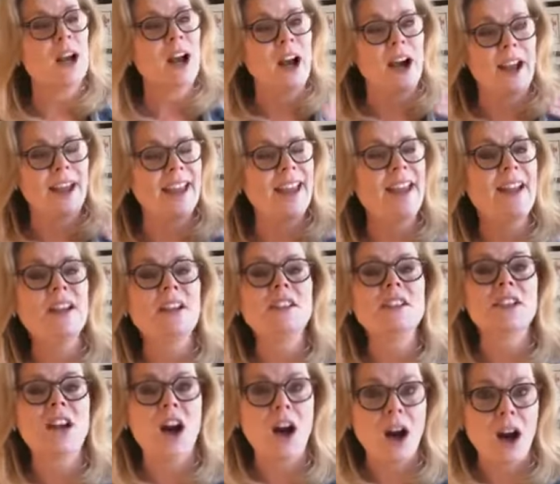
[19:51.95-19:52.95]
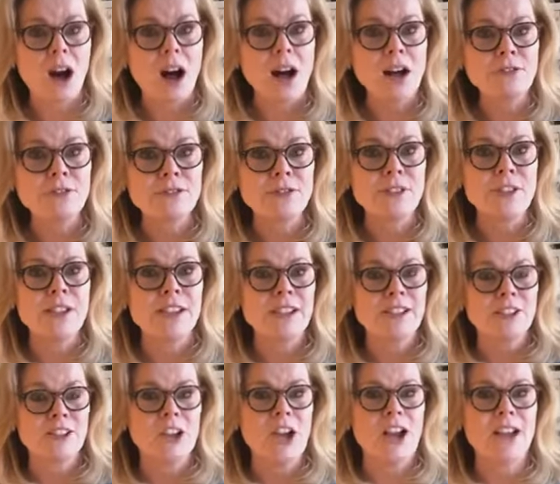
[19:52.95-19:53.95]
I held off
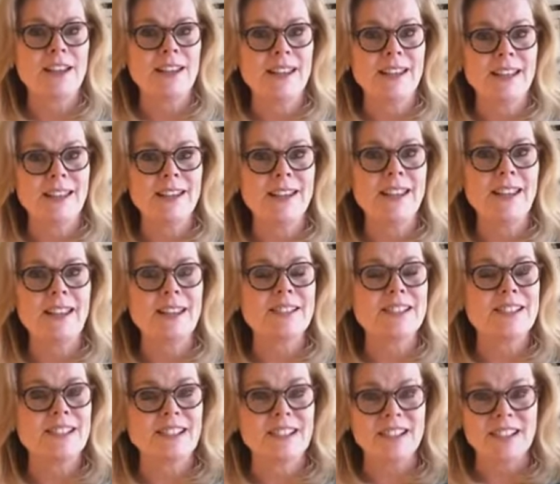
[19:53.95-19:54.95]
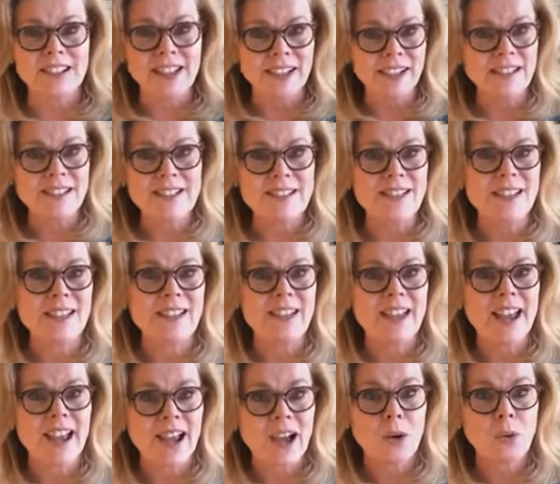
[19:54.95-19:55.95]
not eating and did a
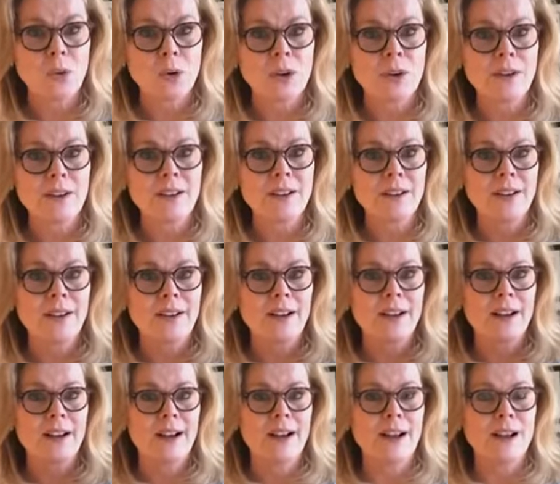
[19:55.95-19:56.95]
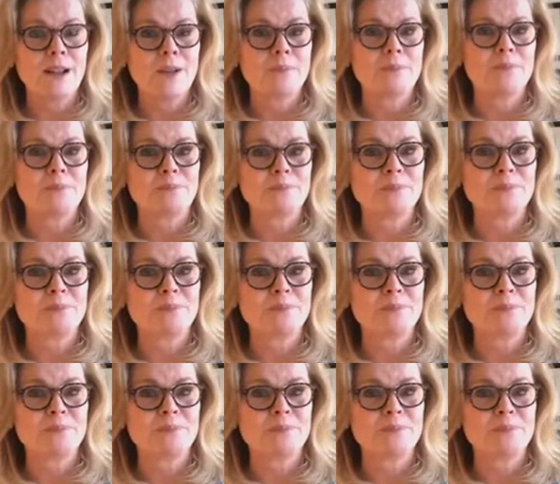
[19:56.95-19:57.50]
19 hour um,